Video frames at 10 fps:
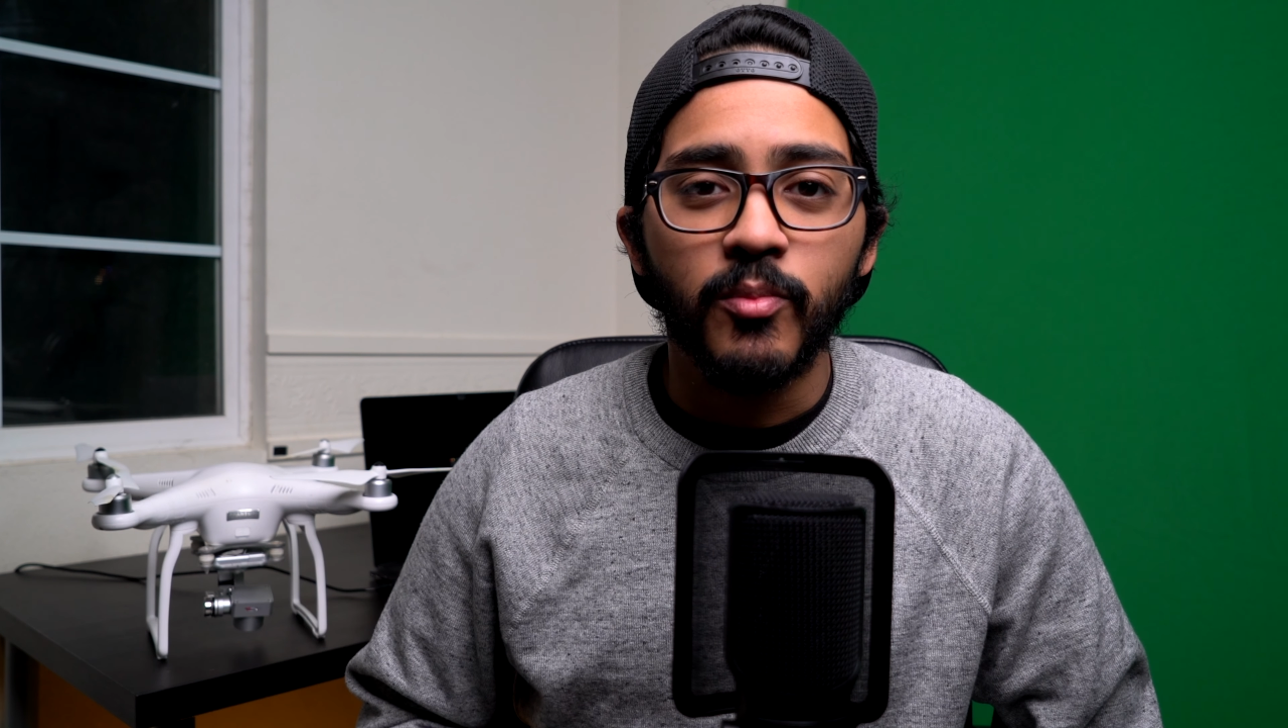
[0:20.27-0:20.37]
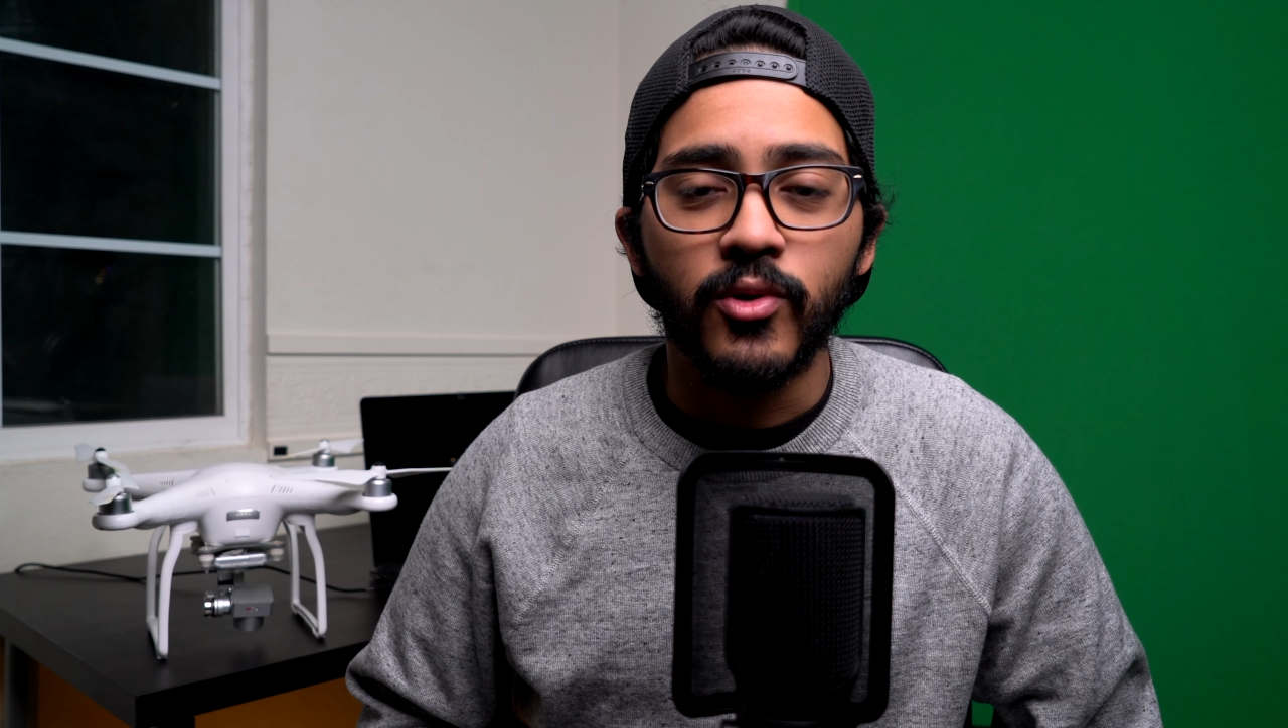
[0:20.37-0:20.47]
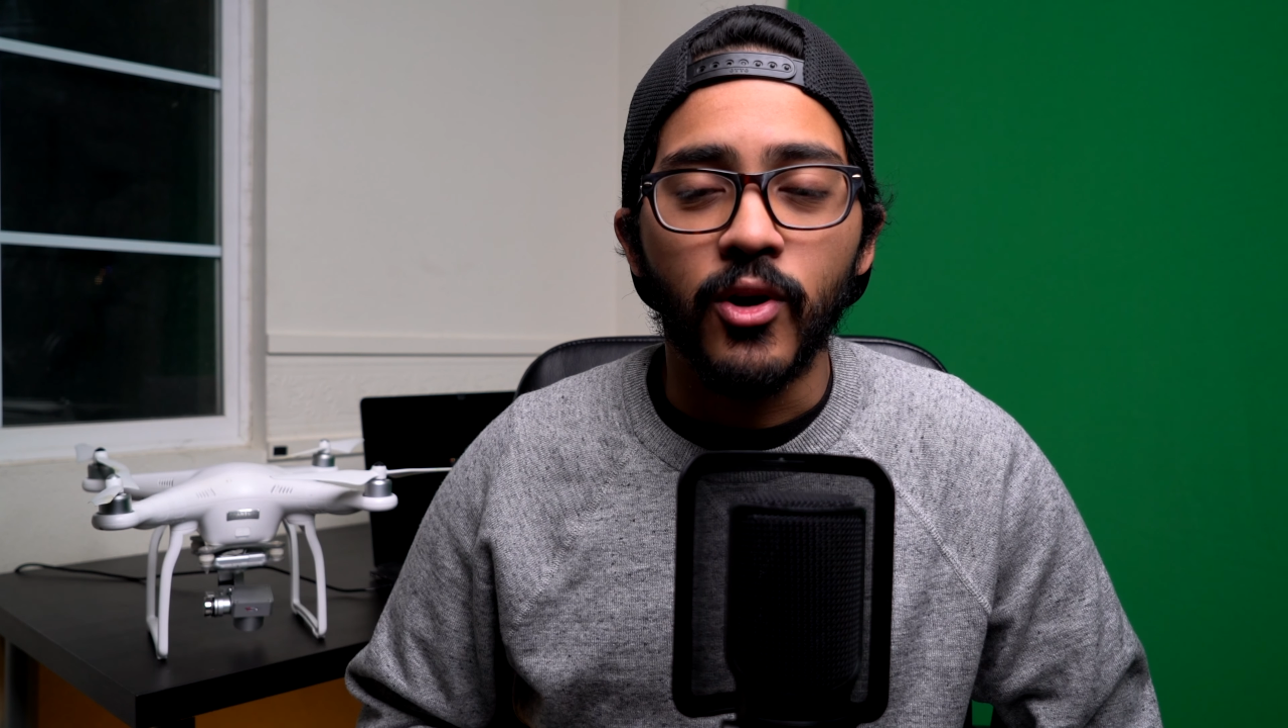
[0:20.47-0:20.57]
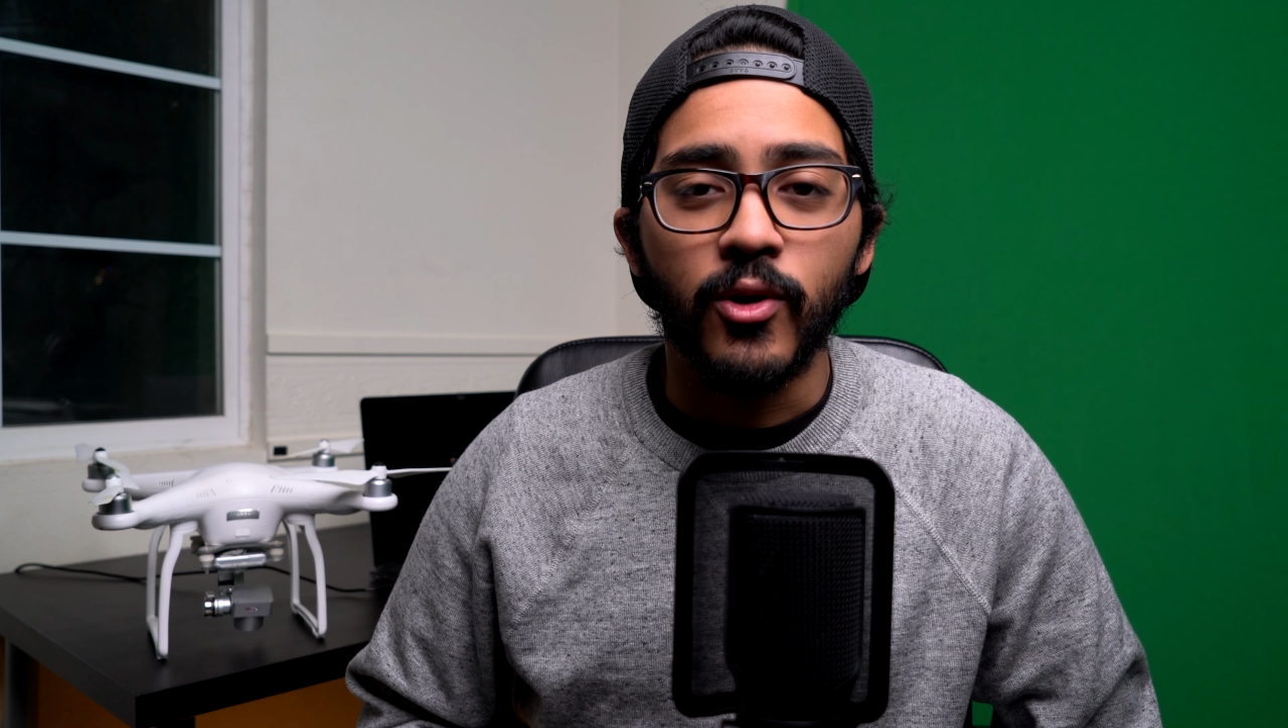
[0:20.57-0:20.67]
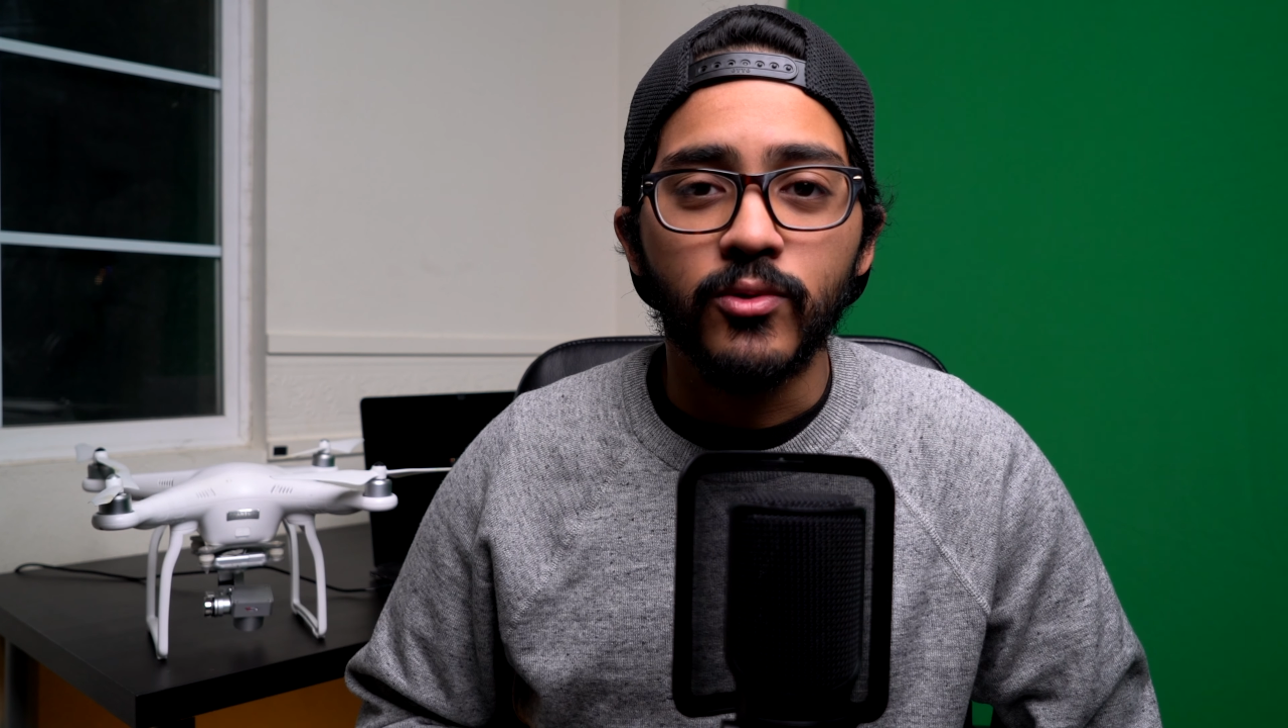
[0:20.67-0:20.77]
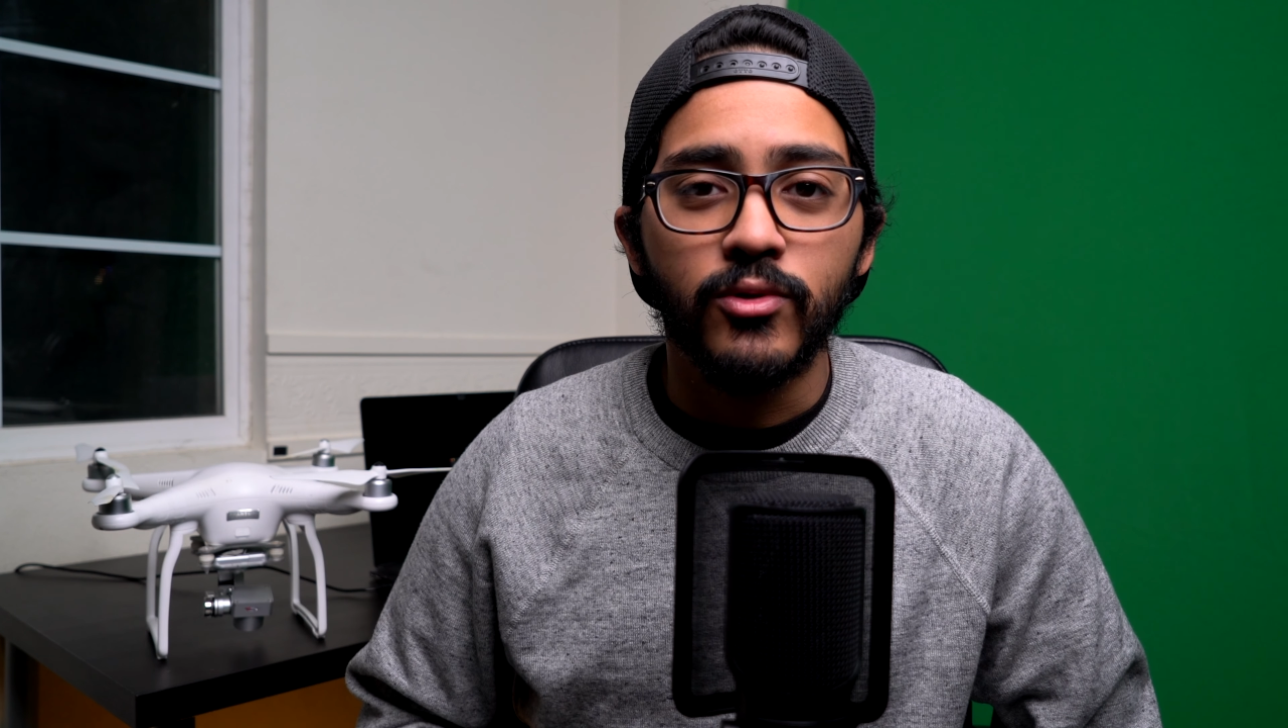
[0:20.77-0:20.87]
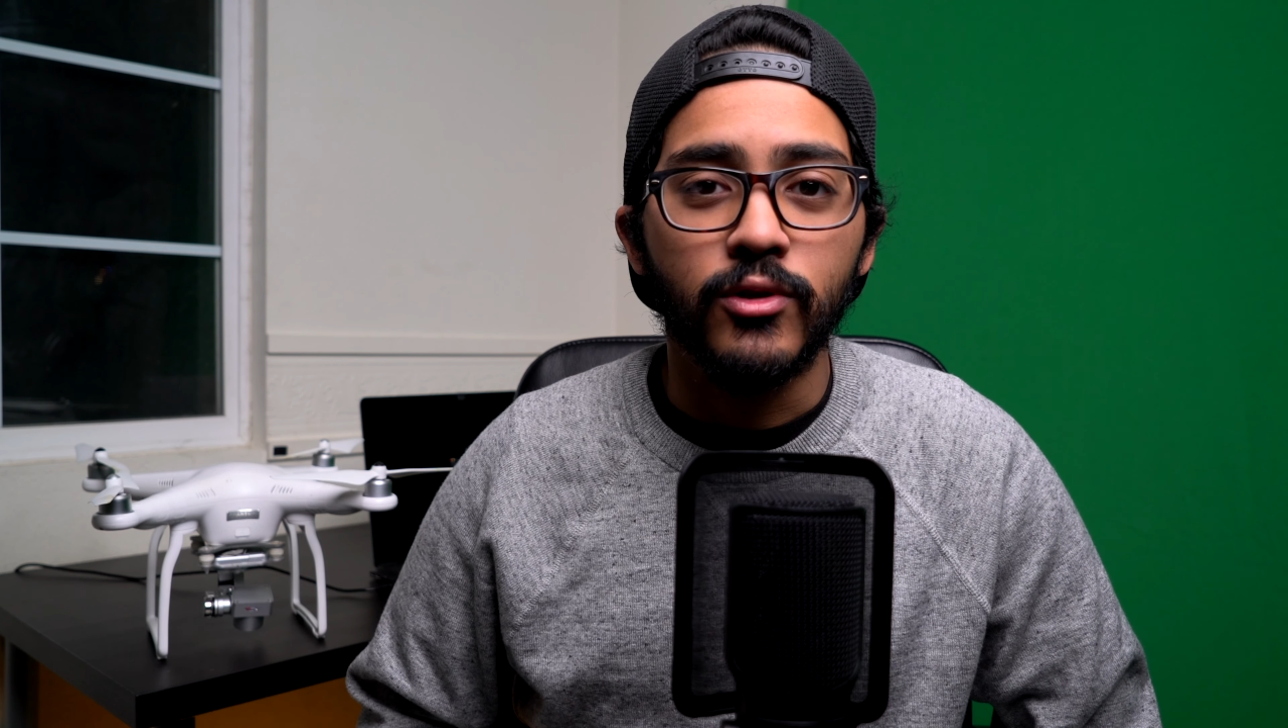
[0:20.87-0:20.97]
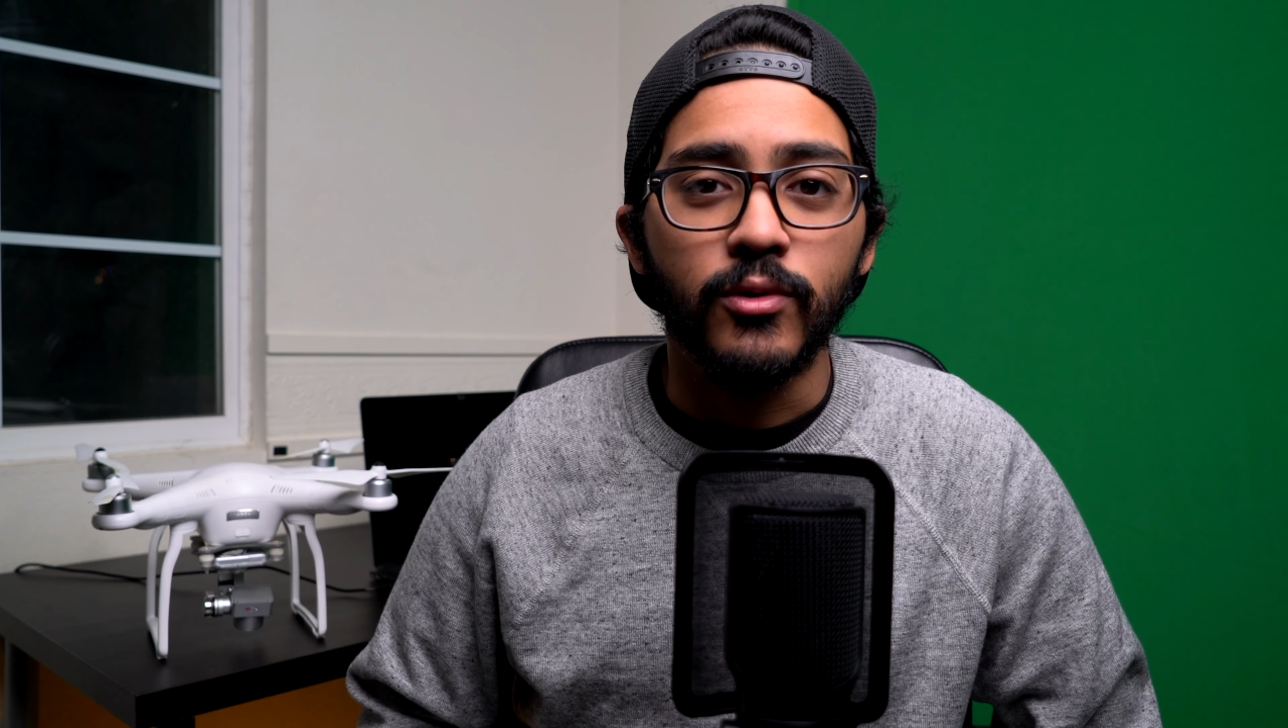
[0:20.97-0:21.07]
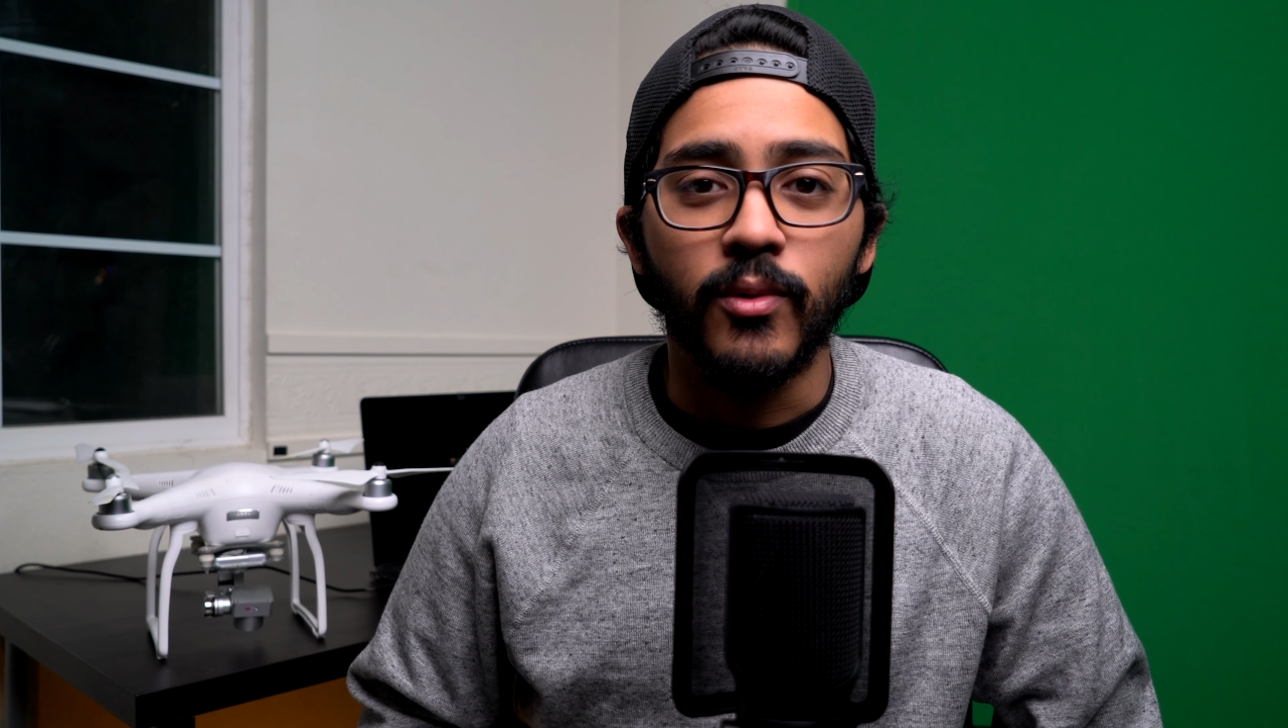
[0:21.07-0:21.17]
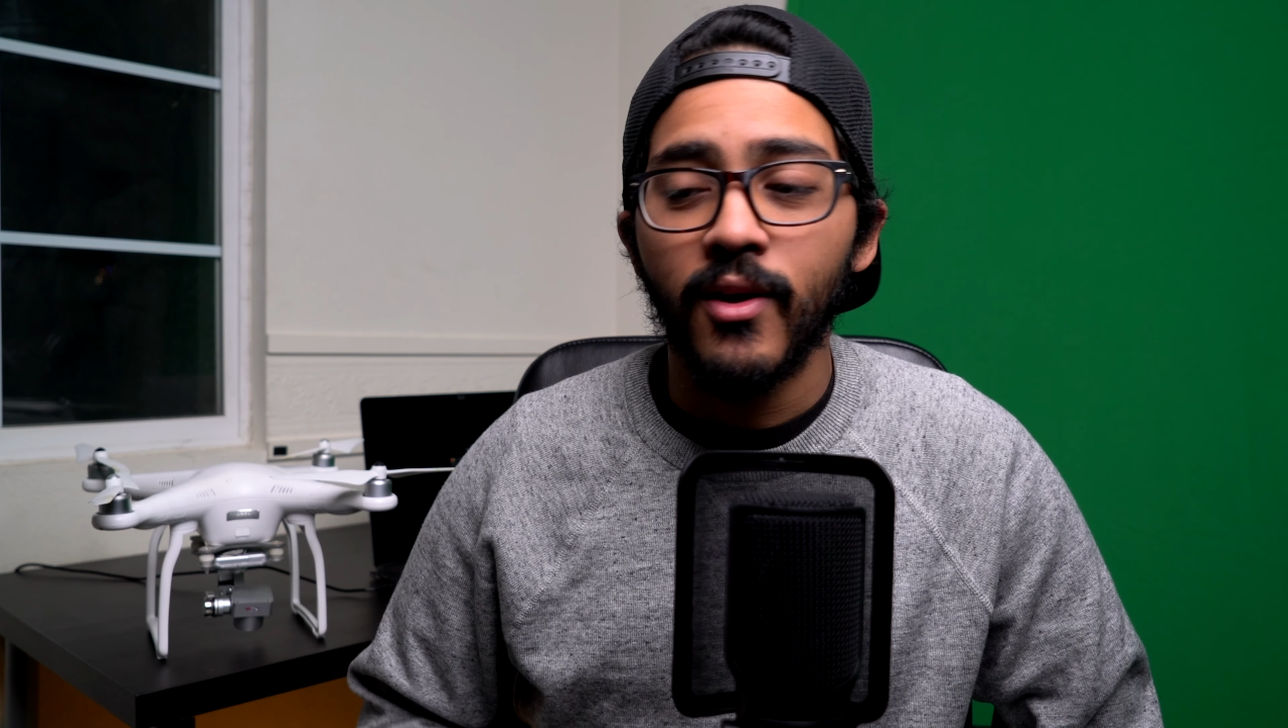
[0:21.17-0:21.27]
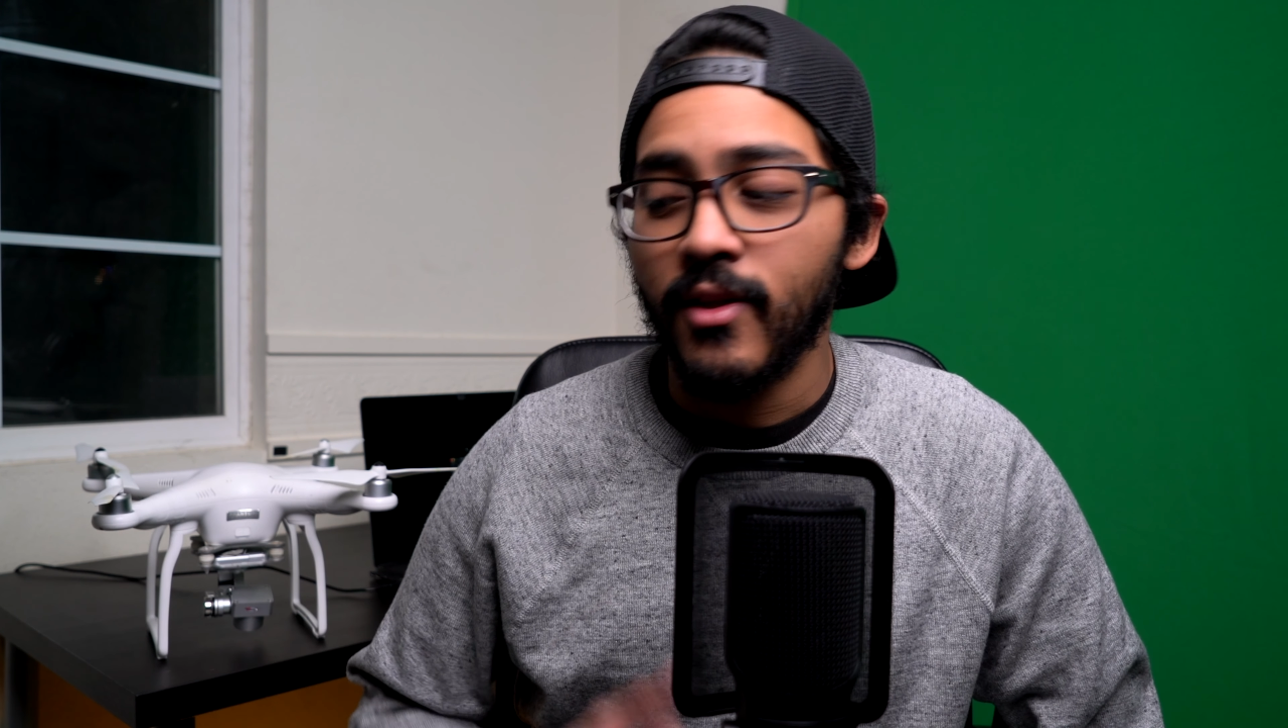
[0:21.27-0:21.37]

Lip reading: Pro 2.